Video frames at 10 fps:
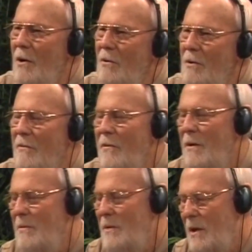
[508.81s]
hold it in
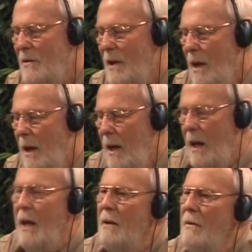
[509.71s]
front of themselves.
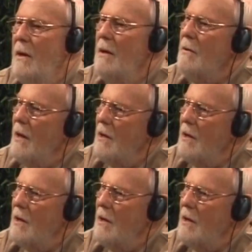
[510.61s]
And then they